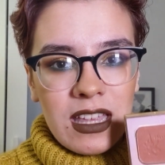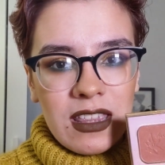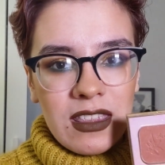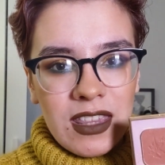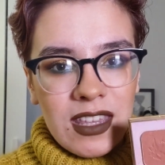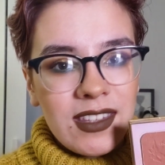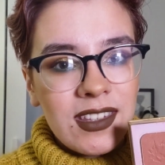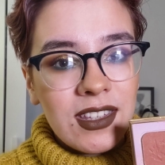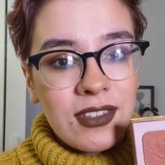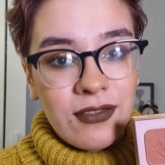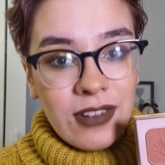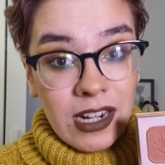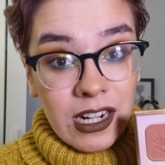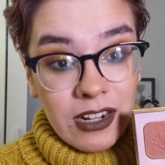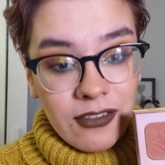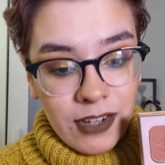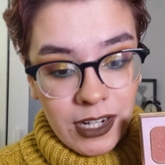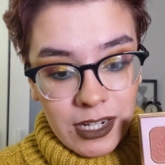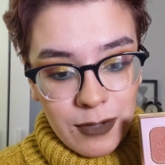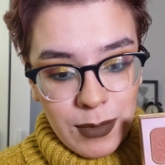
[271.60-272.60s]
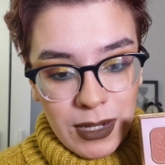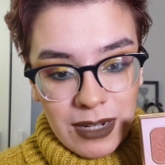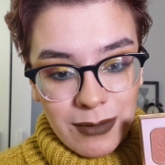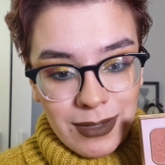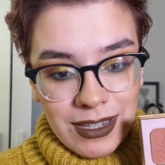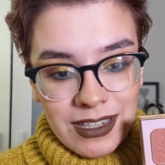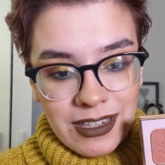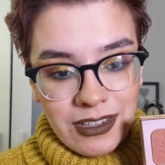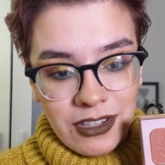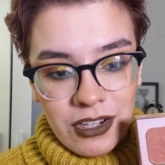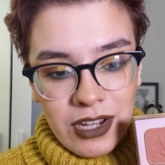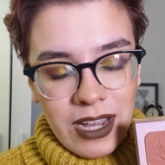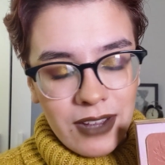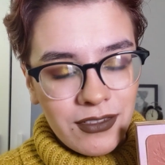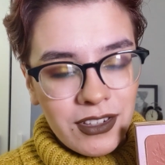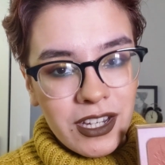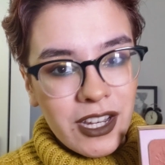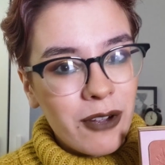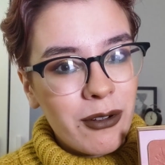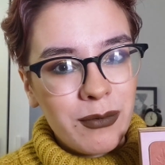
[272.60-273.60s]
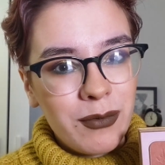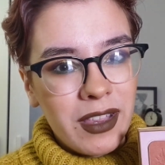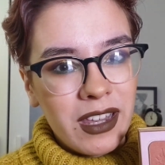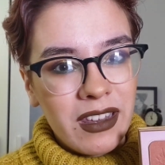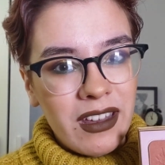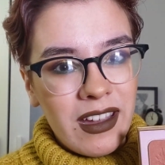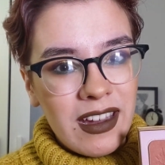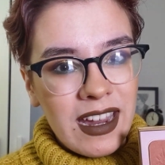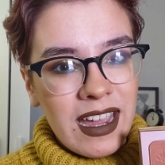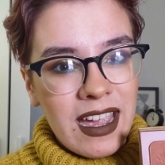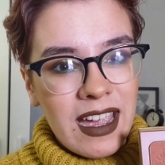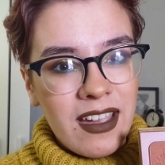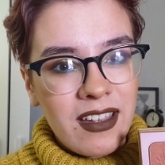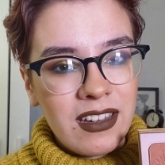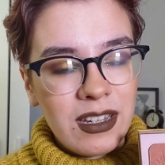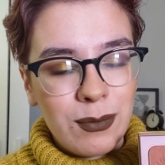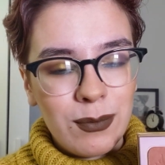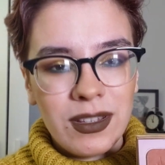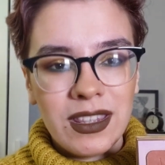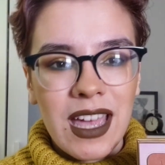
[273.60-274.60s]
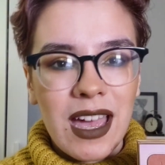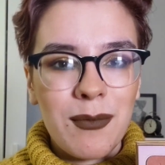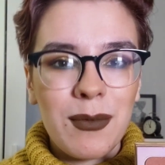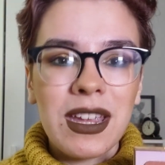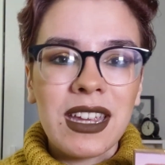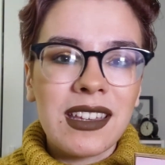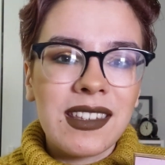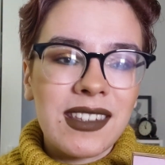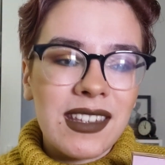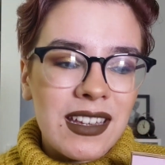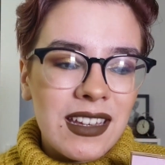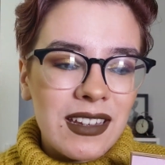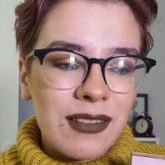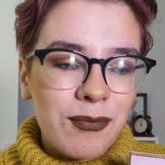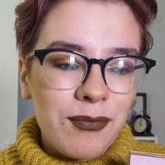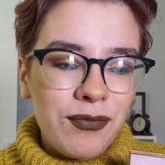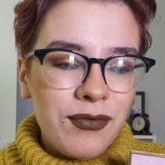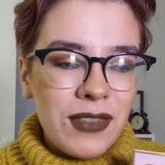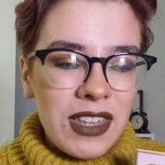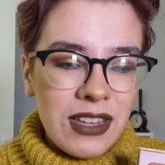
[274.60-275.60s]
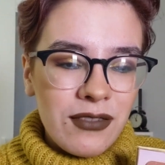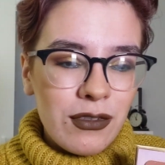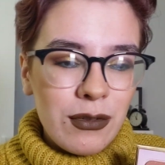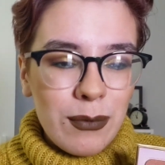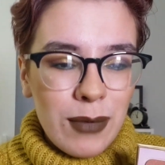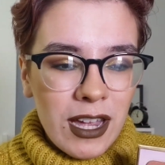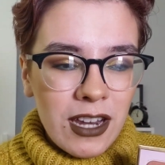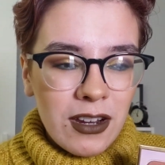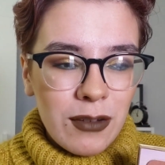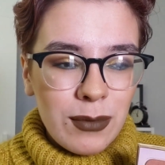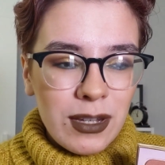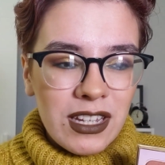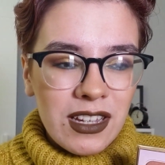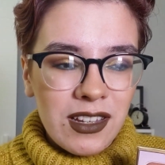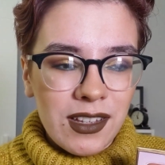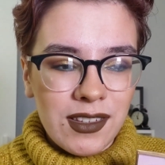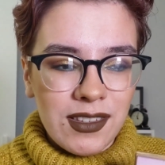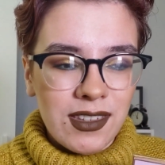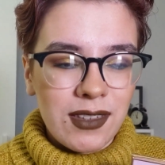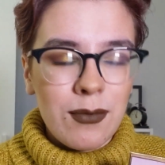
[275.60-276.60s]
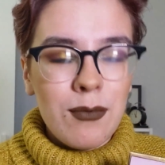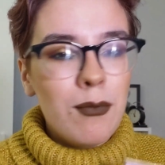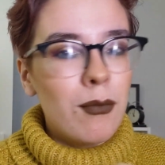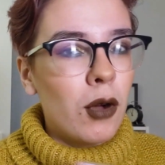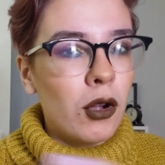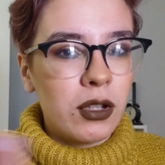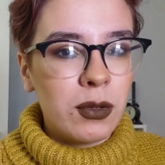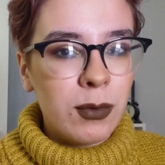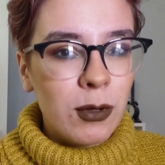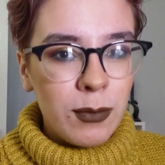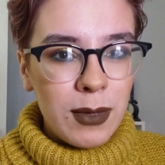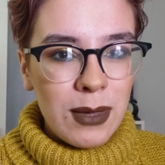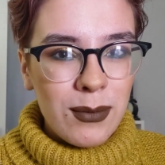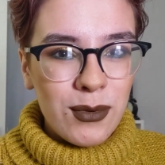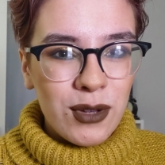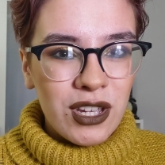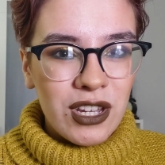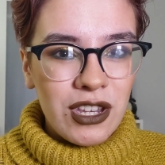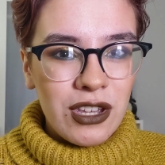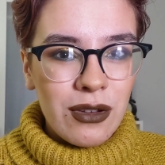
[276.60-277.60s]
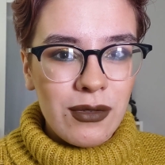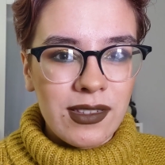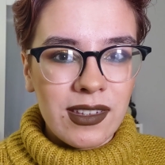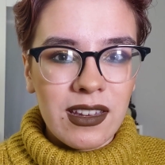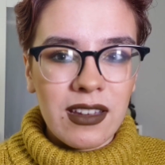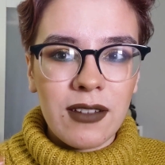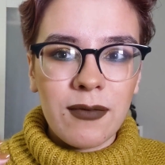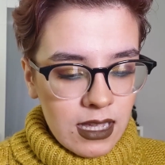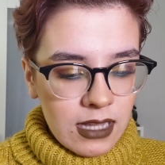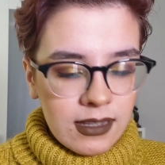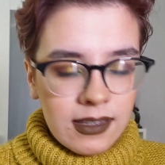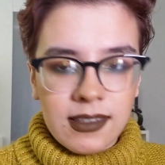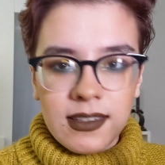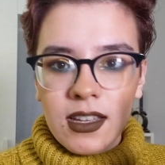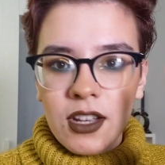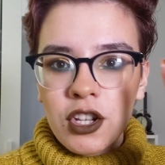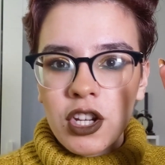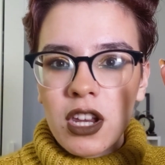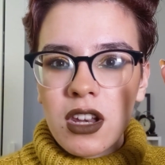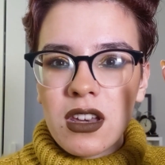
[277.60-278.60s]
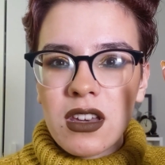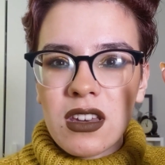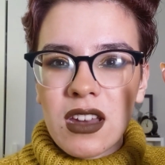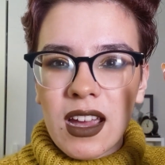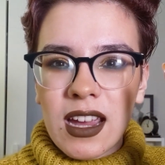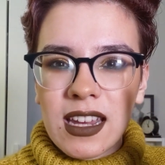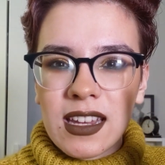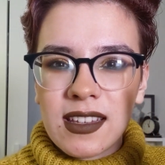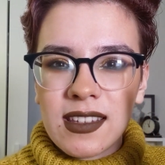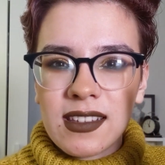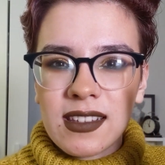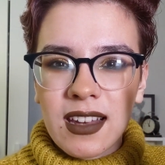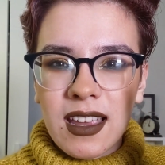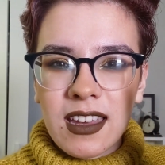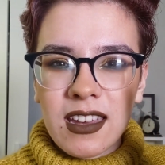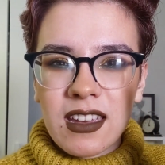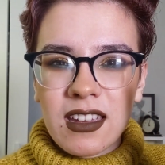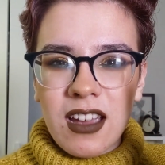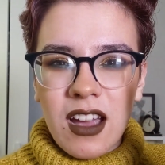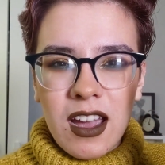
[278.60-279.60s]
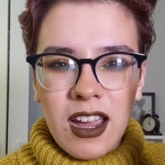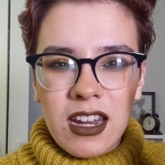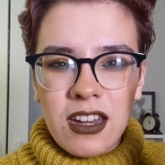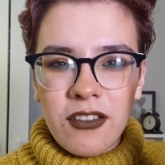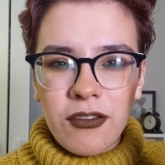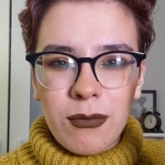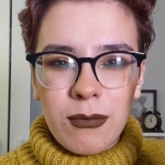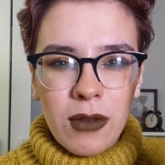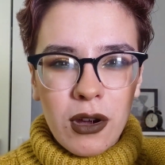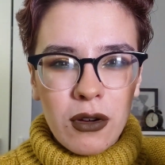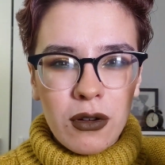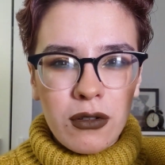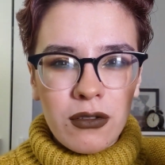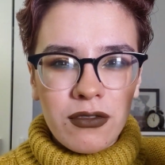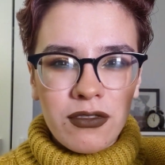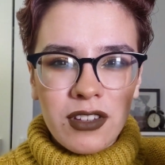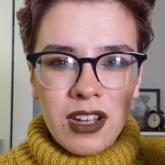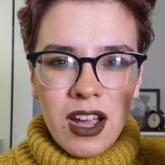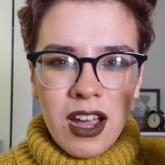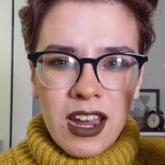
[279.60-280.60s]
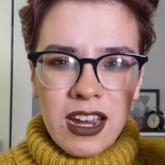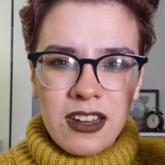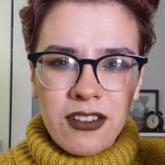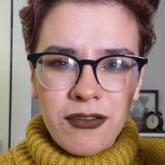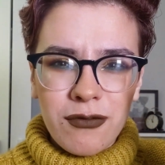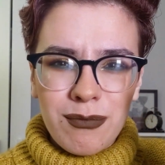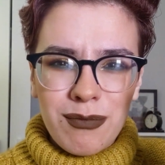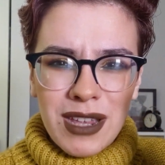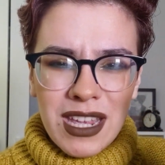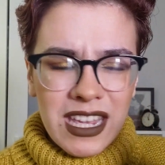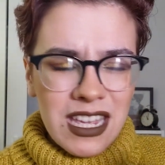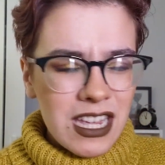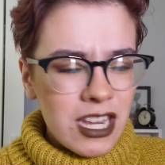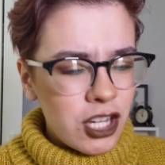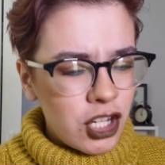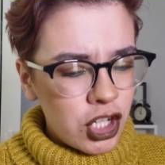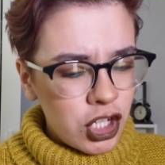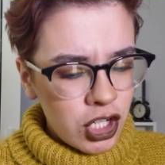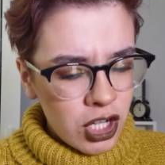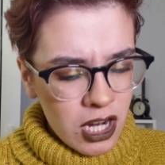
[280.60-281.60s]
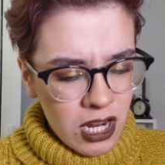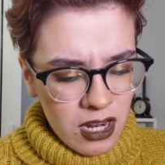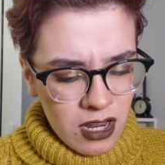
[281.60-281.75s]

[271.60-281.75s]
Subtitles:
This is very pigmented. You have to go in with a light hand, but that makes it even better because multiple people can use it. It's such a nice, like, kind of mauve, kind of peach,